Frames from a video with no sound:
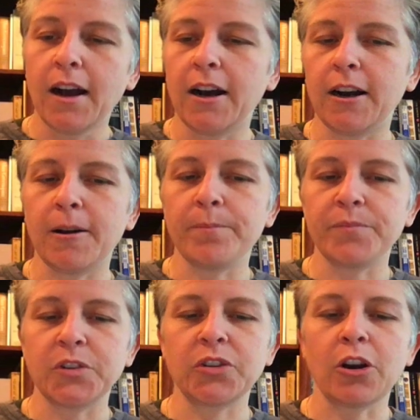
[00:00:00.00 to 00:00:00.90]

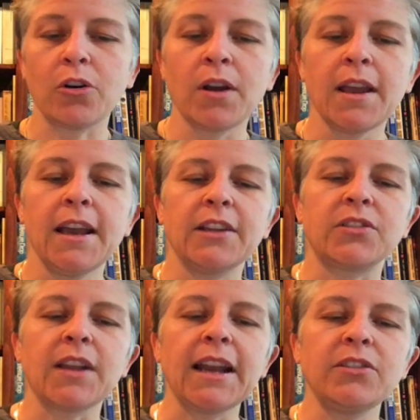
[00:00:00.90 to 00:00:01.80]
So
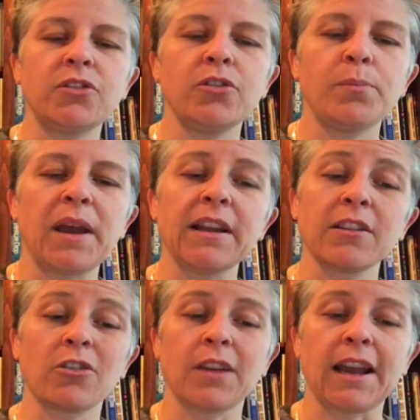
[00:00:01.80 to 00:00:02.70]
it's nice to pay a little